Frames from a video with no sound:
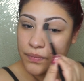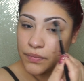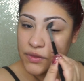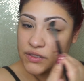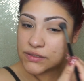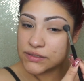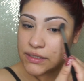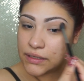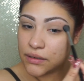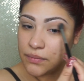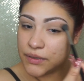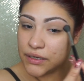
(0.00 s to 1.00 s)
This is
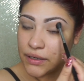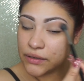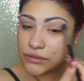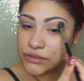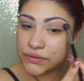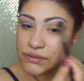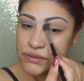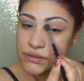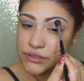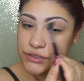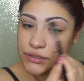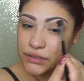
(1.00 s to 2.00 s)
going to be our
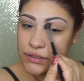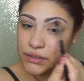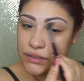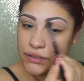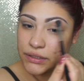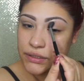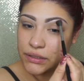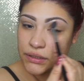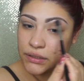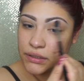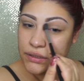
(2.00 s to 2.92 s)
transition color.